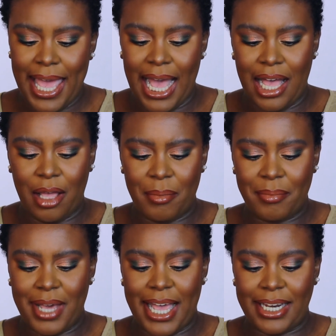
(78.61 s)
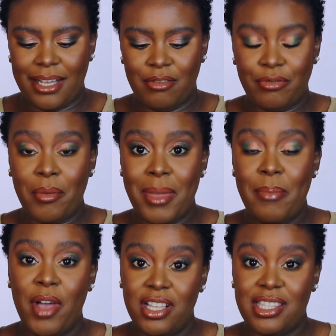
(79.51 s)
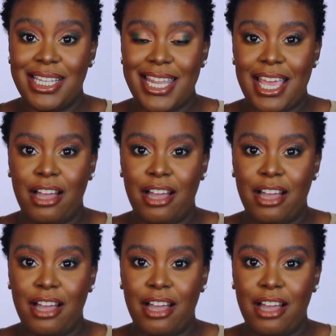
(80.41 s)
For me personally,